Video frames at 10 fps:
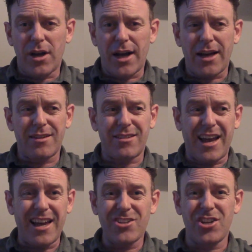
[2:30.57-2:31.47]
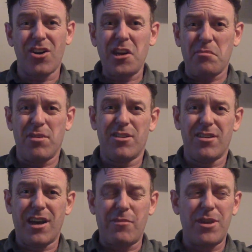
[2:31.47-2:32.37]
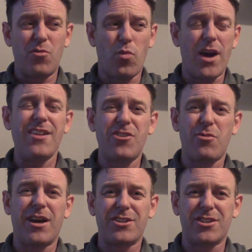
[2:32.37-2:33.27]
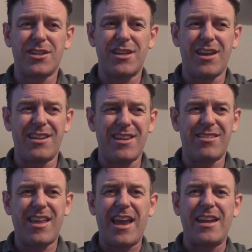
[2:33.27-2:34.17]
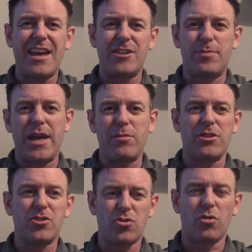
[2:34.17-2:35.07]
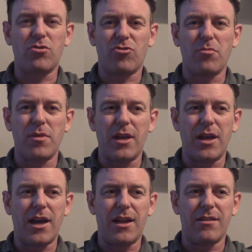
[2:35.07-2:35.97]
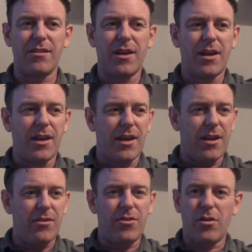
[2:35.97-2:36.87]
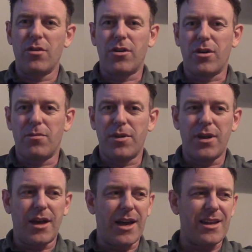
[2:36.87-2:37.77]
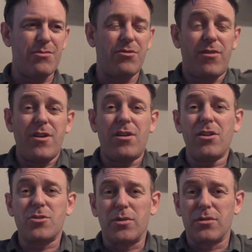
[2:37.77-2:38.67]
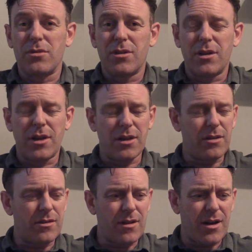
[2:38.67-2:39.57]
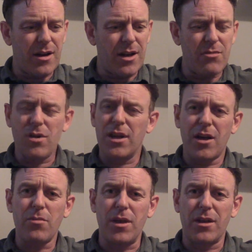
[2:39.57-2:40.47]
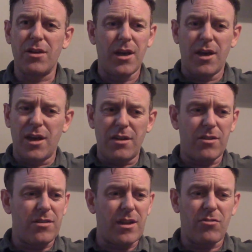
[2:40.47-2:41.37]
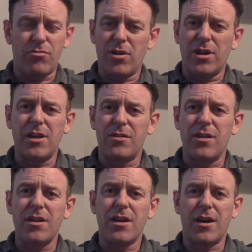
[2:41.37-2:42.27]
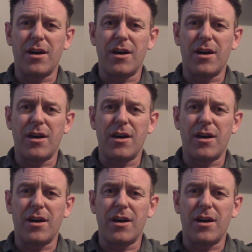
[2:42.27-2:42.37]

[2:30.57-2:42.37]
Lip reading: And I actually got him. I mean, where do you actually, in this day and age, be able to talk to somebody? And he's the owner of the company, and he was very knowledgeable, and he really helped me. He just said it's really easy.